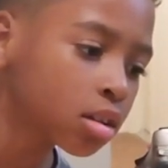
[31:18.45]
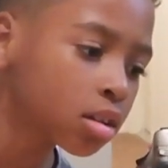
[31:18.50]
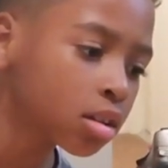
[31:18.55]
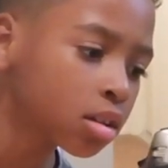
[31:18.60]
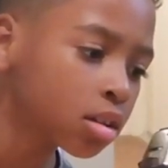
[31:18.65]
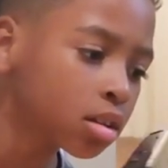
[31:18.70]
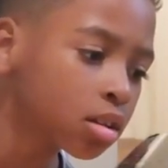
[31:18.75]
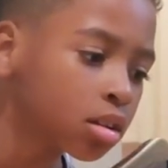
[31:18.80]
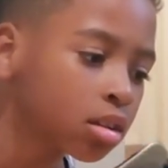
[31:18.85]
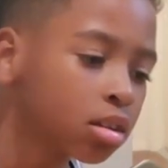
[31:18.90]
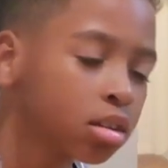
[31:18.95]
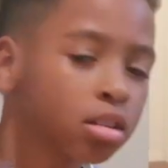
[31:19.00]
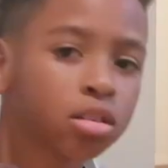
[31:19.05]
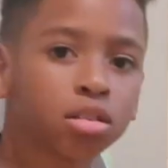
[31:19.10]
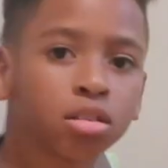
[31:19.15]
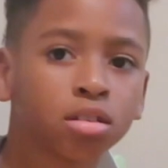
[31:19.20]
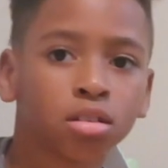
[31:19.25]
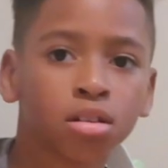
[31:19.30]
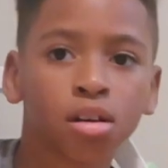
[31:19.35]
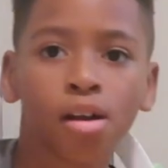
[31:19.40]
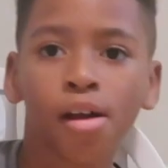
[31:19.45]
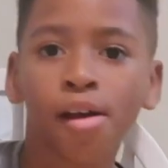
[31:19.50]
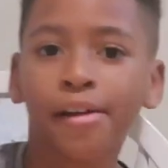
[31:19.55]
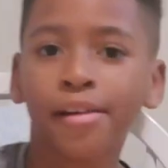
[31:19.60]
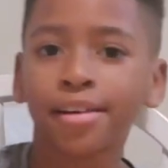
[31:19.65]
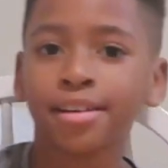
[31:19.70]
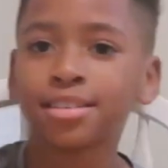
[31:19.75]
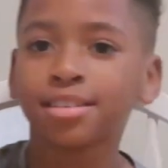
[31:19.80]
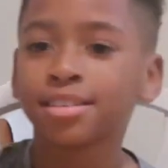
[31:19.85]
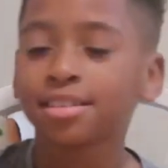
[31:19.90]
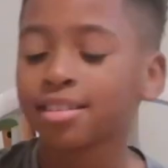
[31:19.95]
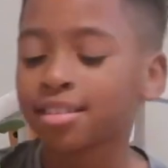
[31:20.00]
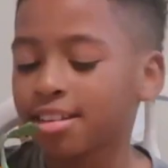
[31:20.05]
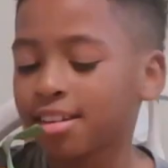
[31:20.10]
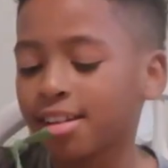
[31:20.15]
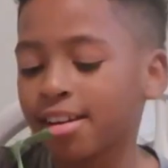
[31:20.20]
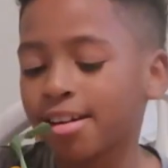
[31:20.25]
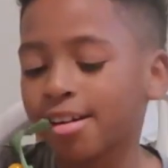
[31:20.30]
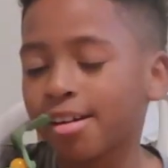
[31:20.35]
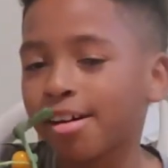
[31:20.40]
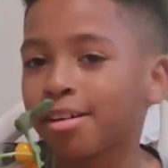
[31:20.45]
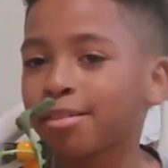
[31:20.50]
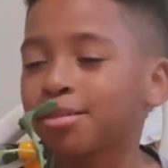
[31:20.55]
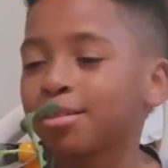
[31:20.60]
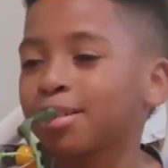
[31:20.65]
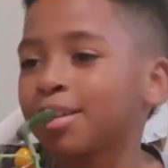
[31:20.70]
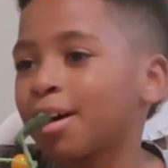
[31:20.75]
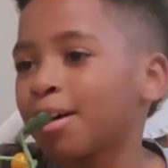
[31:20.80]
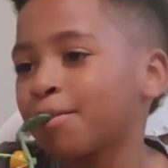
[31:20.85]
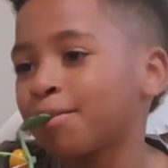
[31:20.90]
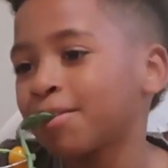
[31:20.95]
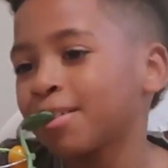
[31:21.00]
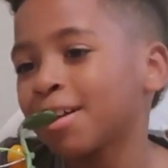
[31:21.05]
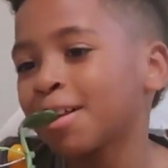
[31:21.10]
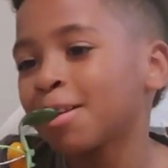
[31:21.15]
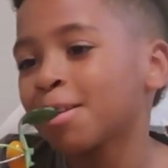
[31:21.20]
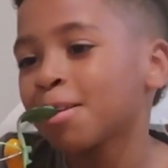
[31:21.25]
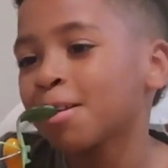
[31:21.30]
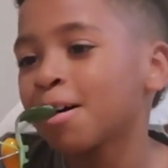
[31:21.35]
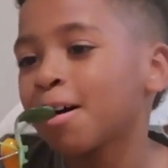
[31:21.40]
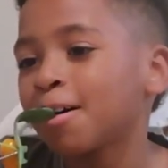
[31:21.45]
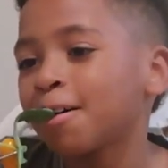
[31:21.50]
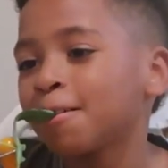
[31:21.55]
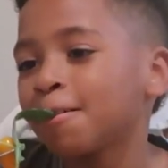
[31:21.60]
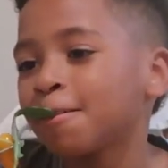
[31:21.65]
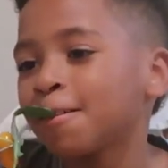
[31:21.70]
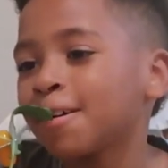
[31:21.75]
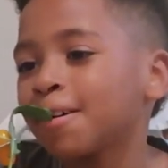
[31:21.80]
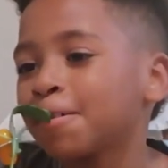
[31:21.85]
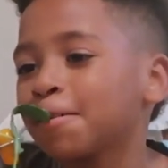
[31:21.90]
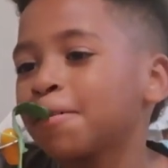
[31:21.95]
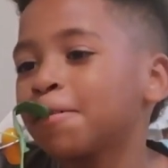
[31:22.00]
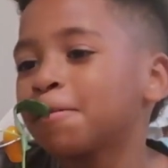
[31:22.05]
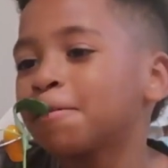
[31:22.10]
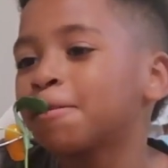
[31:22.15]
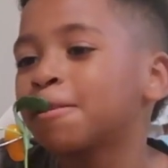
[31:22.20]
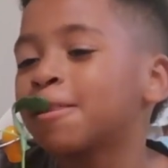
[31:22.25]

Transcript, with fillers: What happened? You were laughing a lot. Yeah, I was laughing a lot. And